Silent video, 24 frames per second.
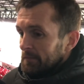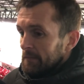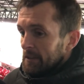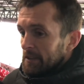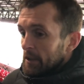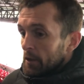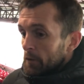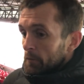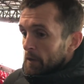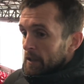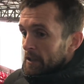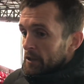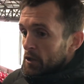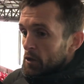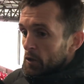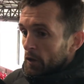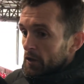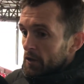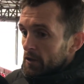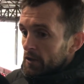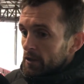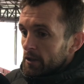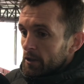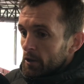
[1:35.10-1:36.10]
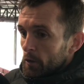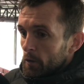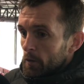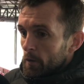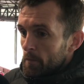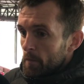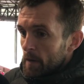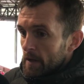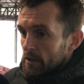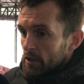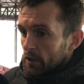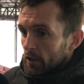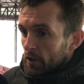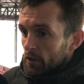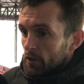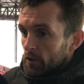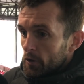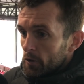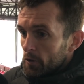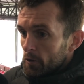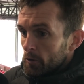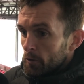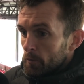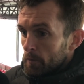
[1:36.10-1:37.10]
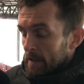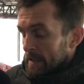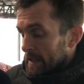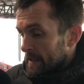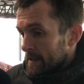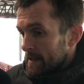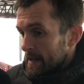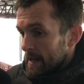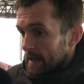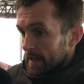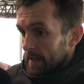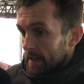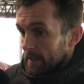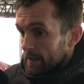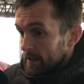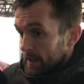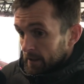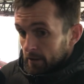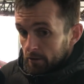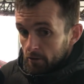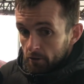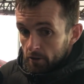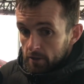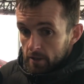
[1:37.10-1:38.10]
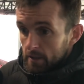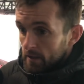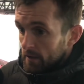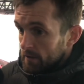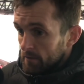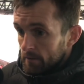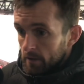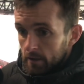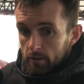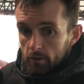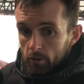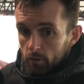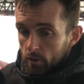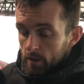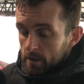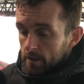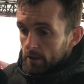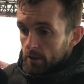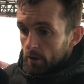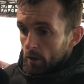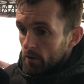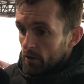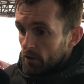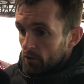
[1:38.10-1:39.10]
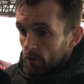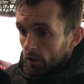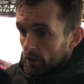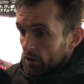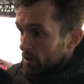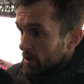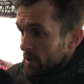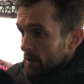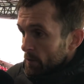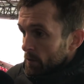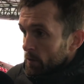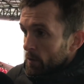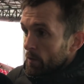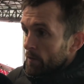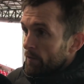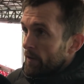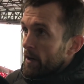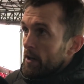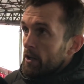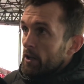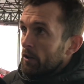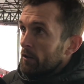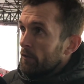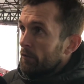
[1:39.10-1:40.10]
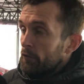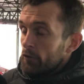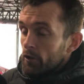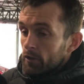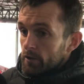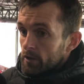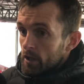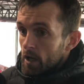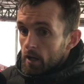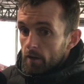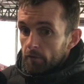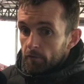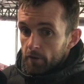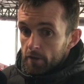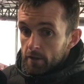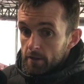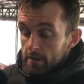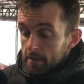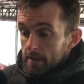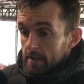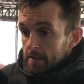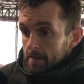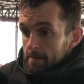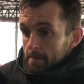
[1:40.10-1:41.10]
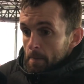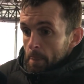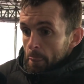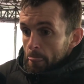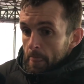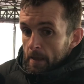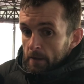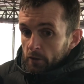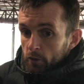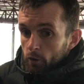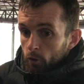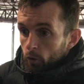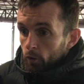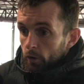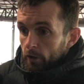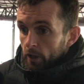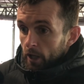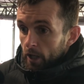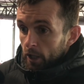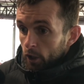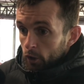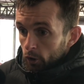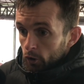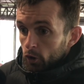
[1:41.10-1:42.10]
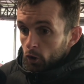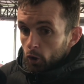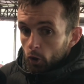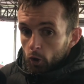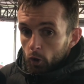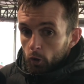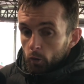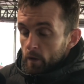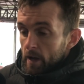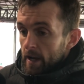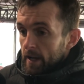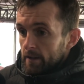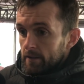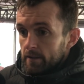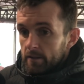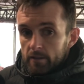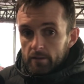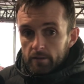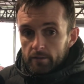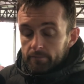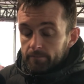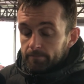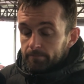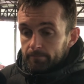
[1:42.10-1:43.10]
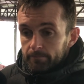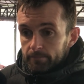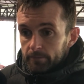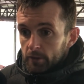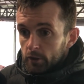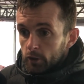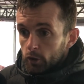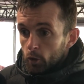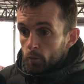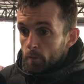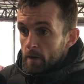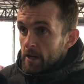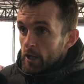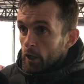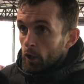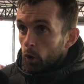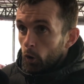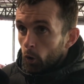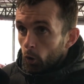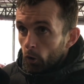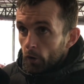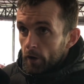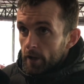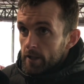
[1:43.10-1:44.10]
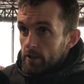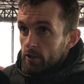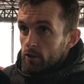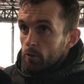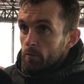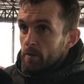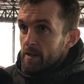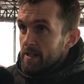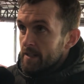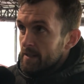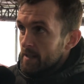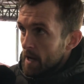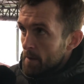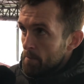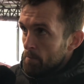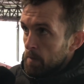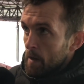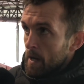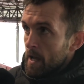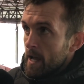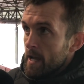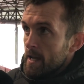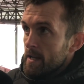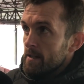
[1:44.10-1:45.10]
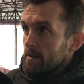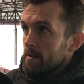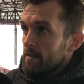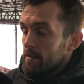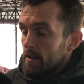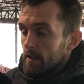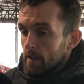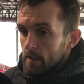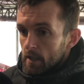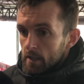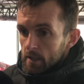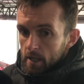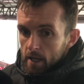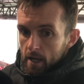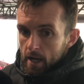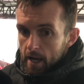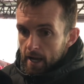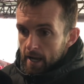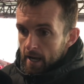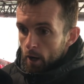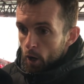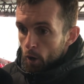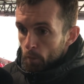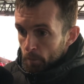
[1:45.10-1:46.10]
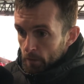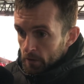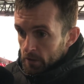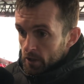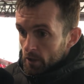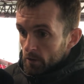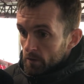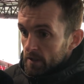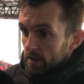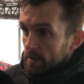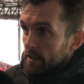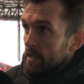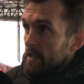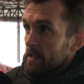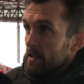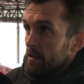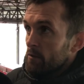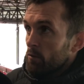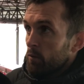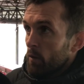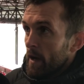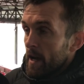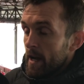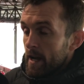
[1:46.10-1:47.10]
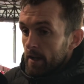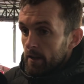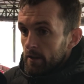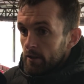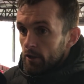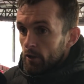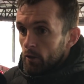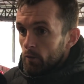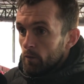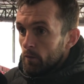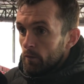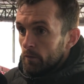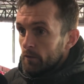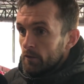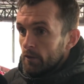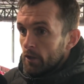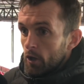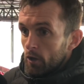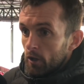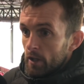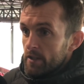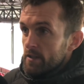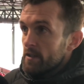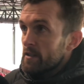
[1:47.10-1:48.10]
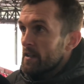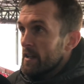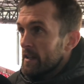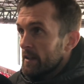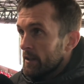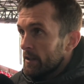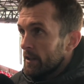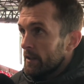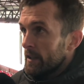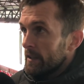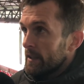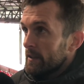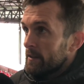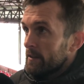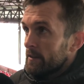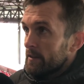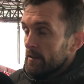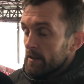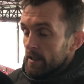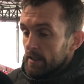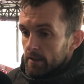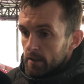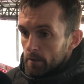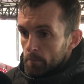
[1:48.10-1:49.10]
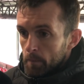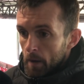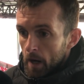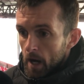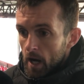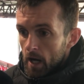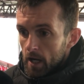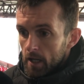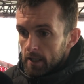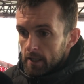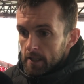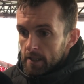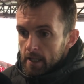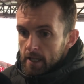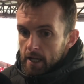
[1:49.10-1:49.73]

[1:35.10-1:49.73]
it's not much you can, you know, not much you can do. But I thought structurally we were very good first half and scored a good goal. We had so many corners, so many set plays, opportunities where, you know, Collins has hit the bar.